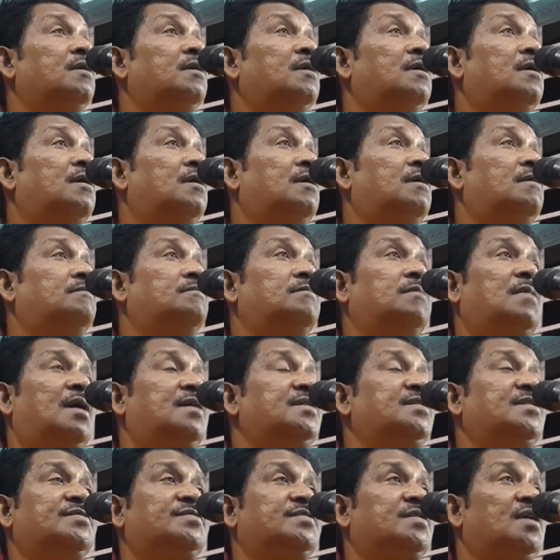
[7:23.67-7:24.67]
I
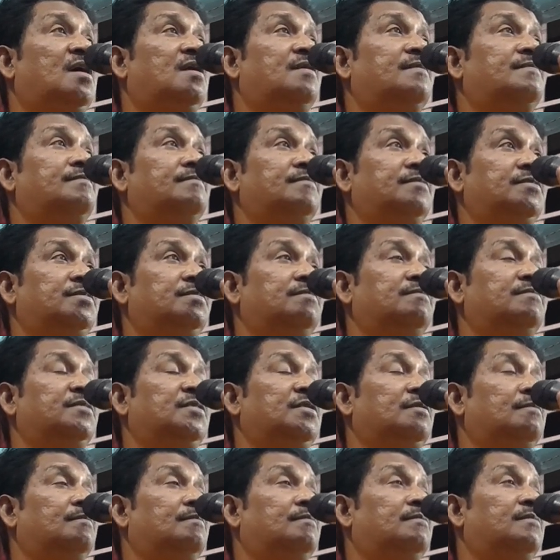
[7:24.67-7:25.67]
just
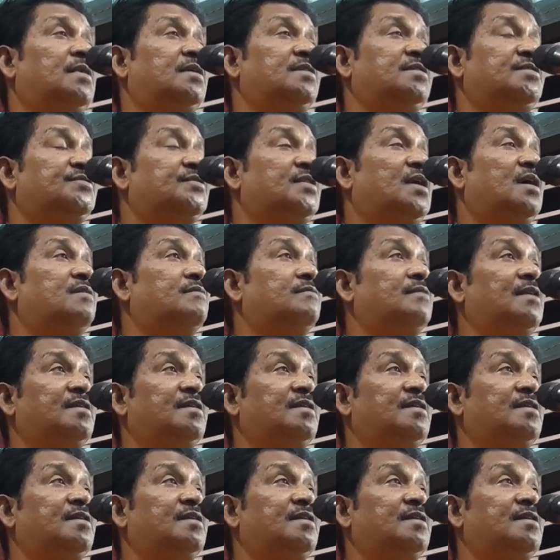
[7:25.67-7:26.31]
can't